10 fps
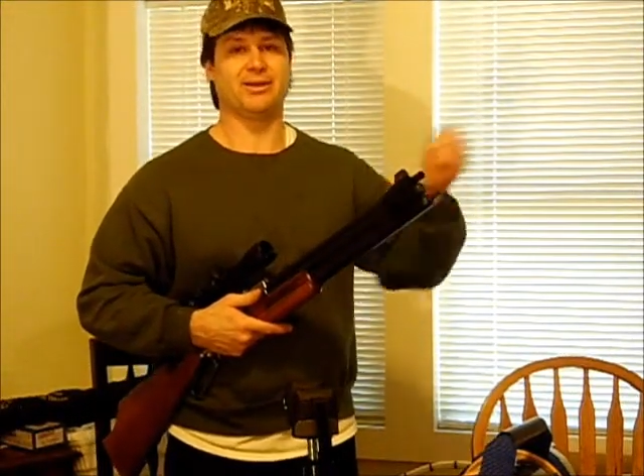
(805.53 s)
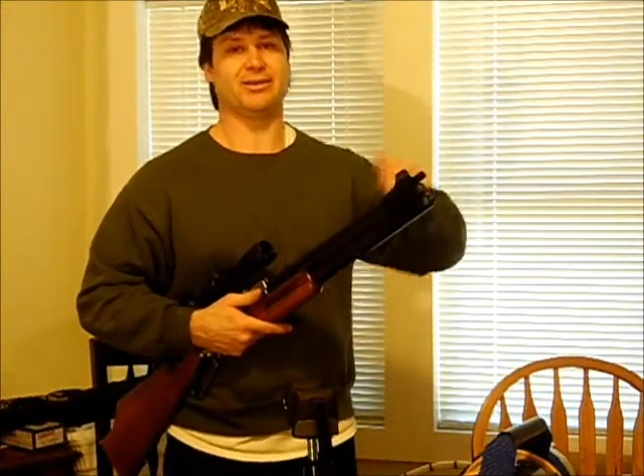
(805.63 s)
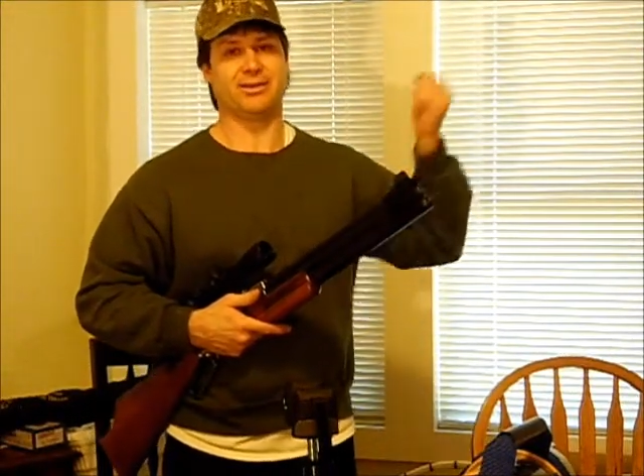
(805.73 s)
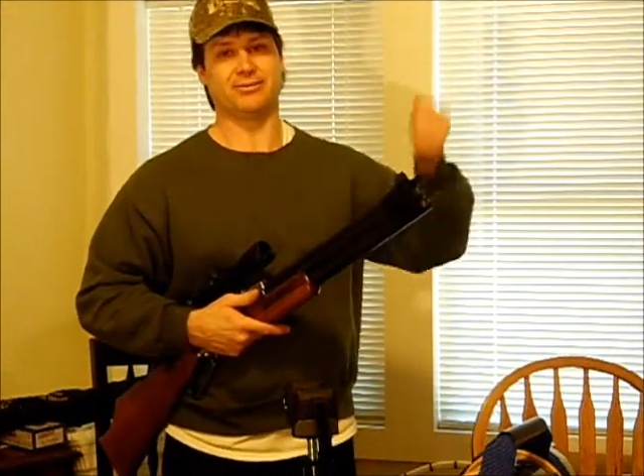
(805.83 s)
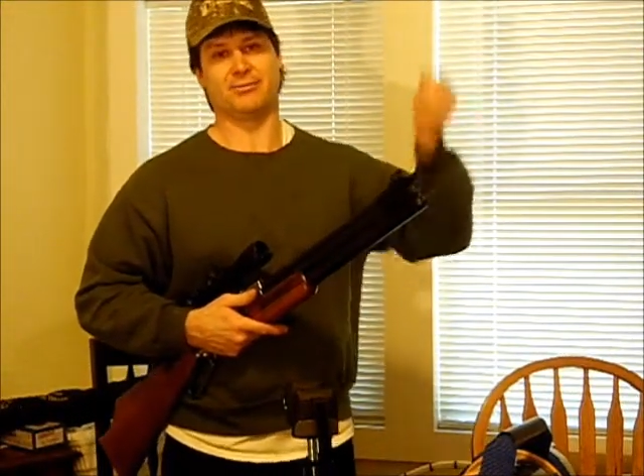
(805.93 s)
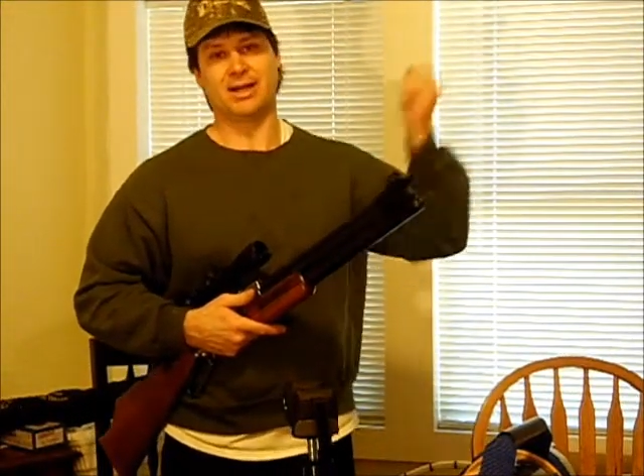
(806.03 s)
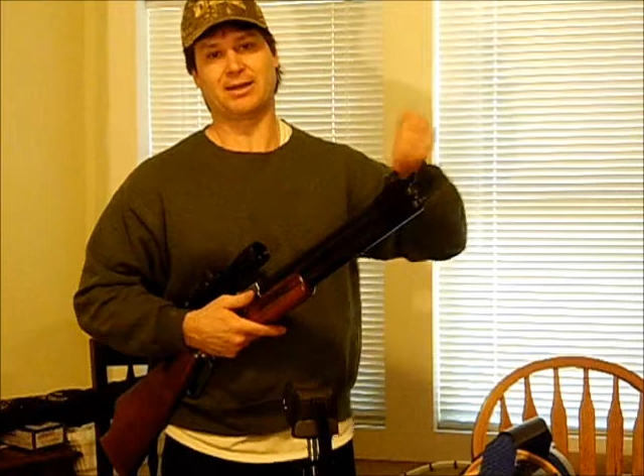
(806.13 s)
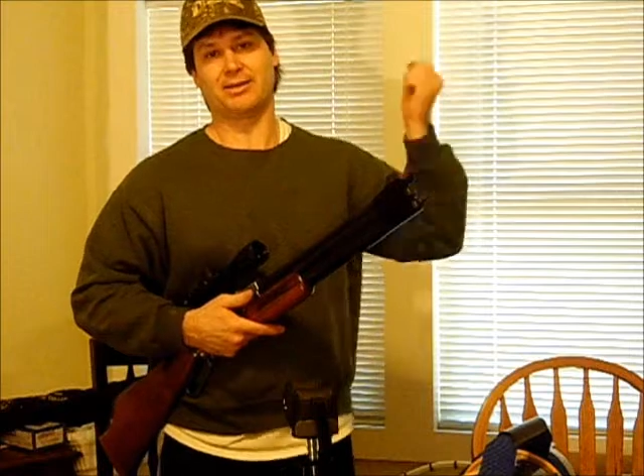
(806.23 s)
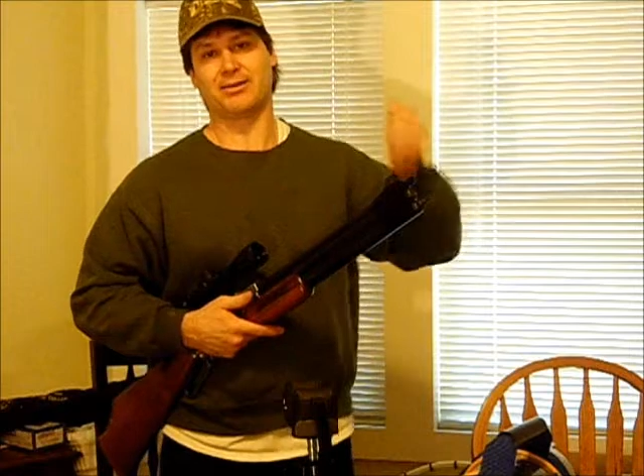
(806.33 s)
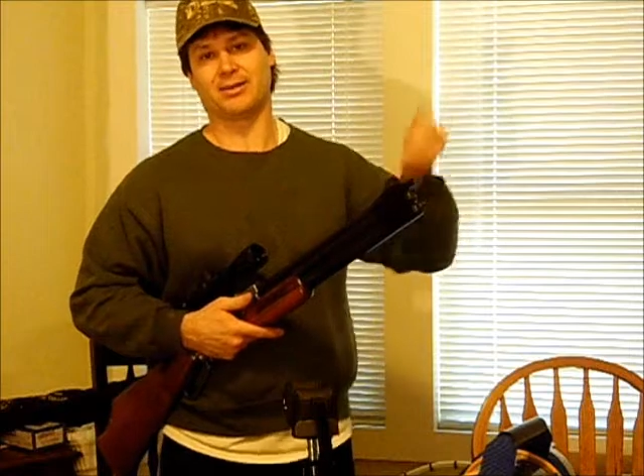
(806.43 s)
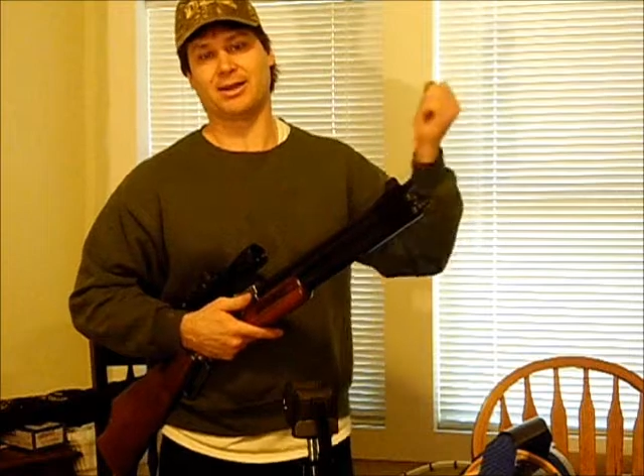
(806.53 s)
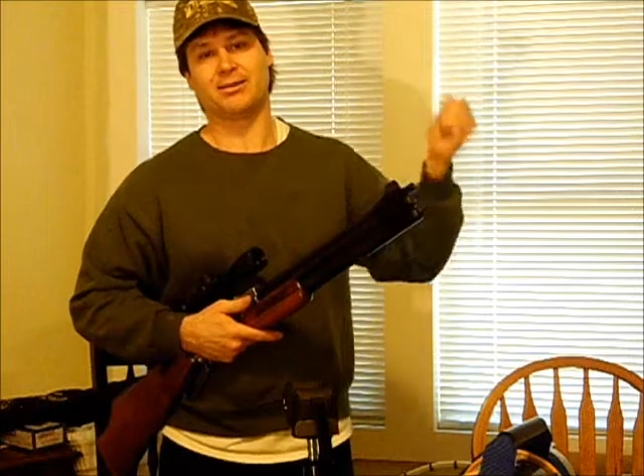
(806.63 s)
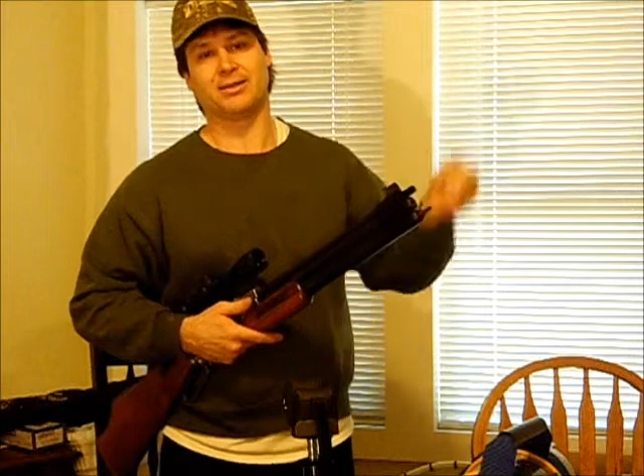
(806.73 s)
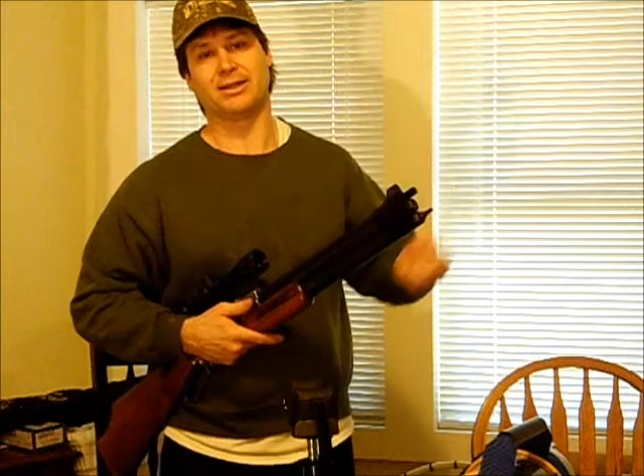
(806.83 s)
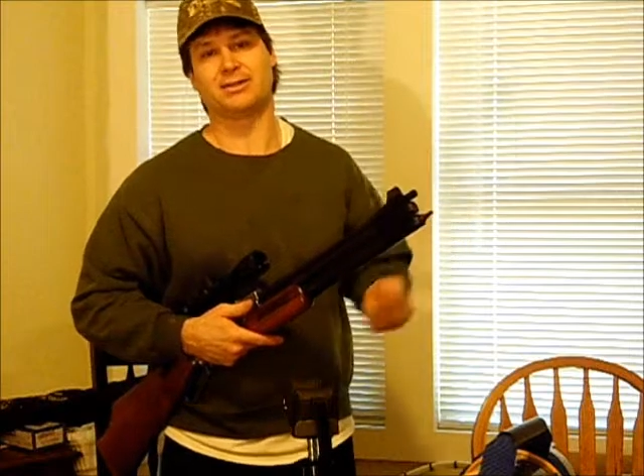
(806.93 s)
you can rattle it around
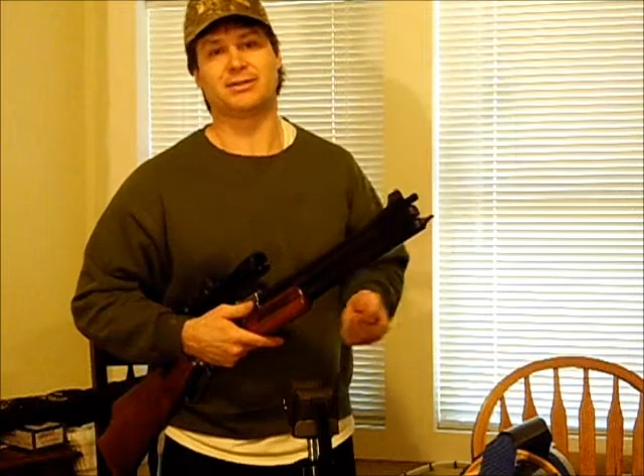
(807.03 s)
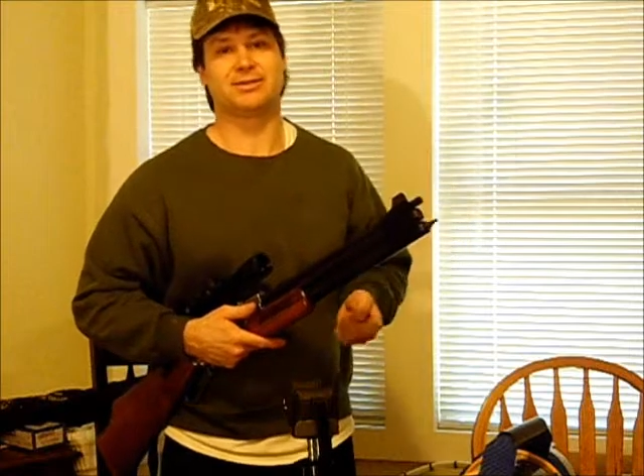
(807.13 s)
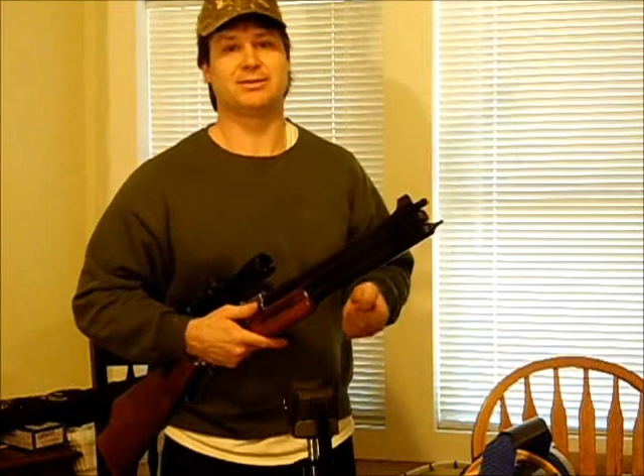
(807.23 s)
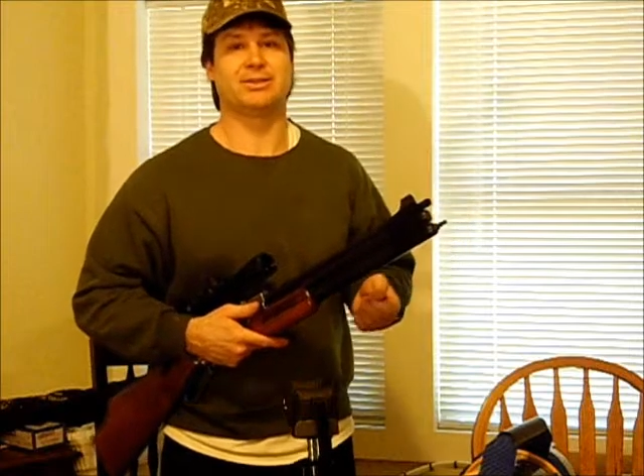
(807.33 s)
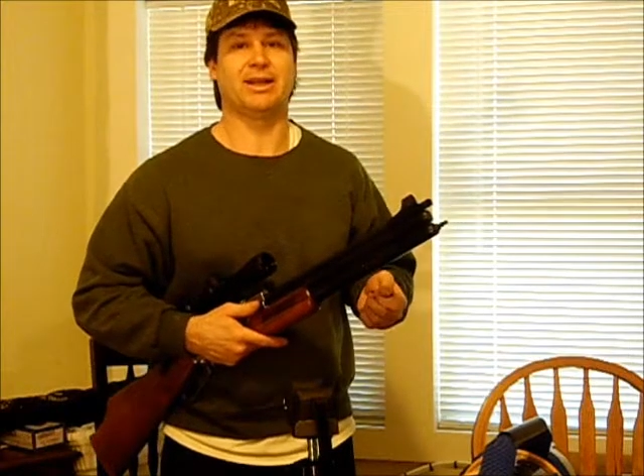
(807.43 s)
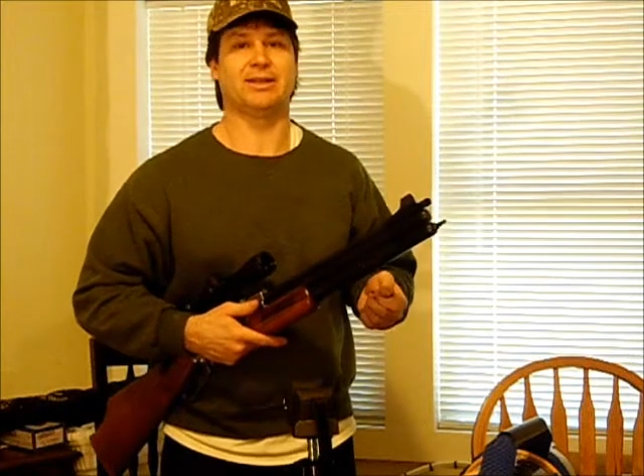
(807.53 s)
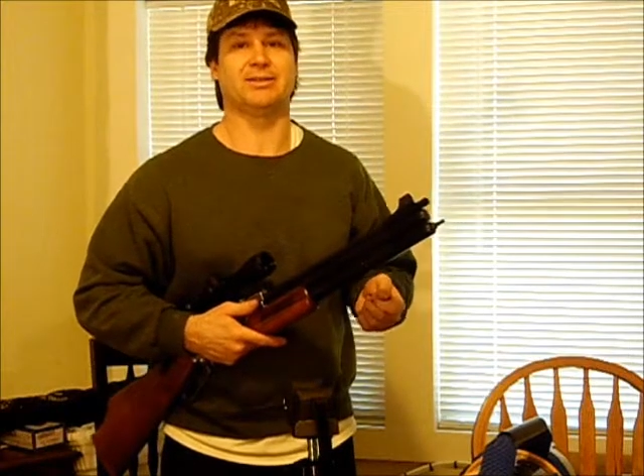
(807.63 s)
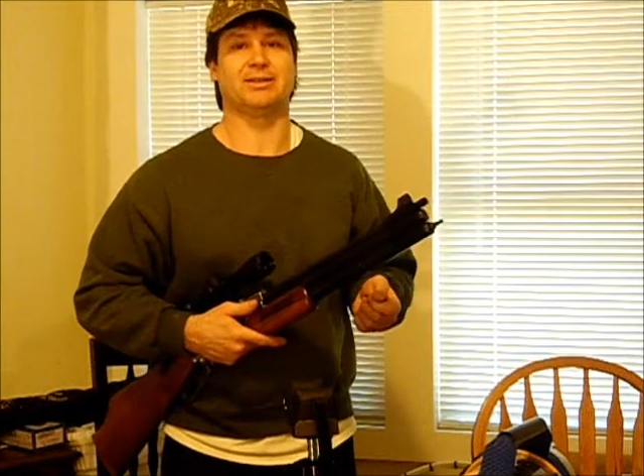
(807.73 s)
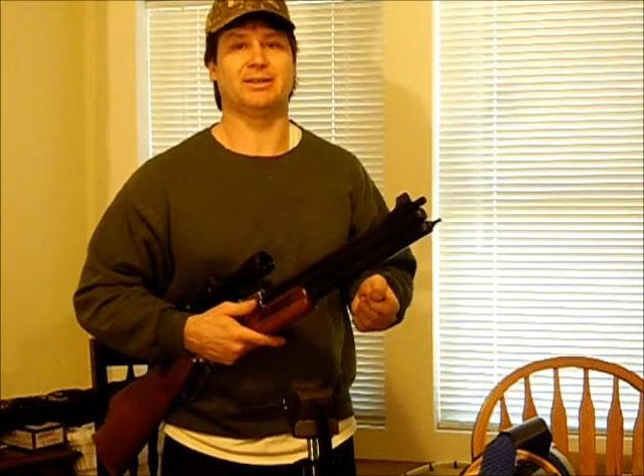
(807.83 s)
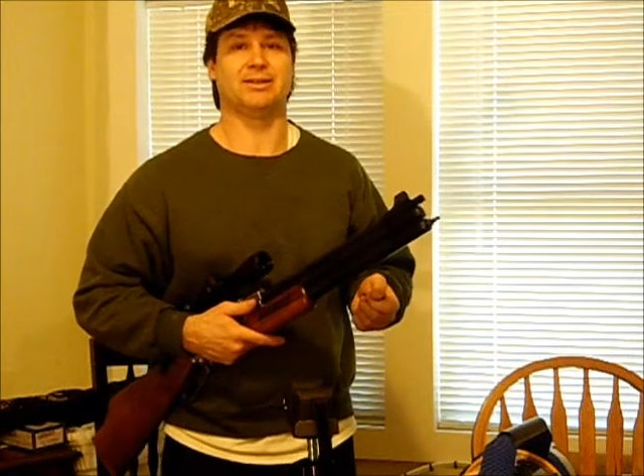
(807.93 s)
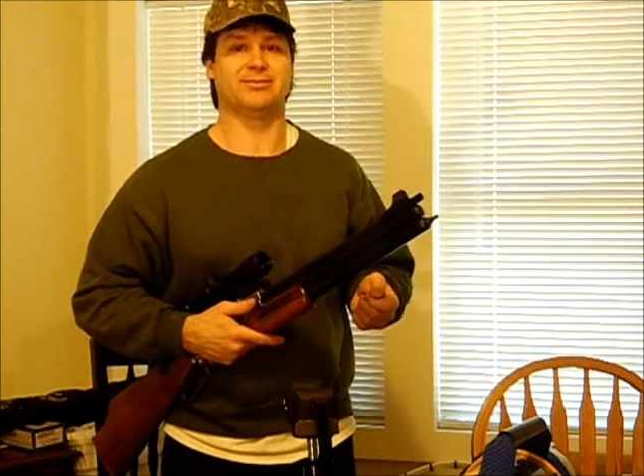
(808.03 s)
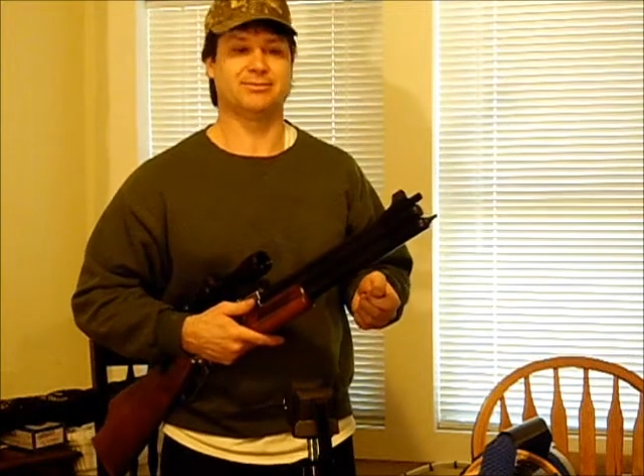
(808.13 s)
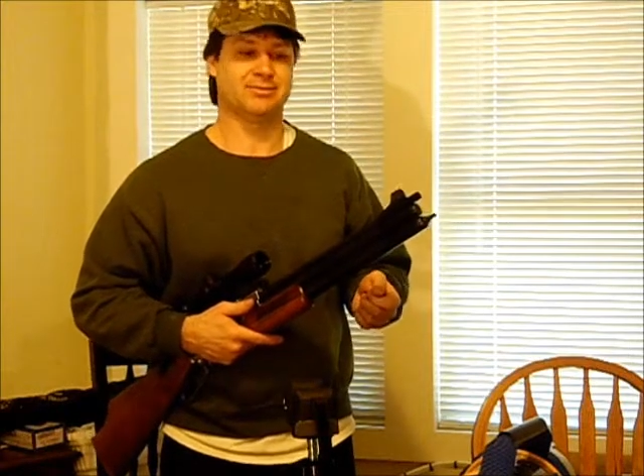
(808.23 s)
like change in a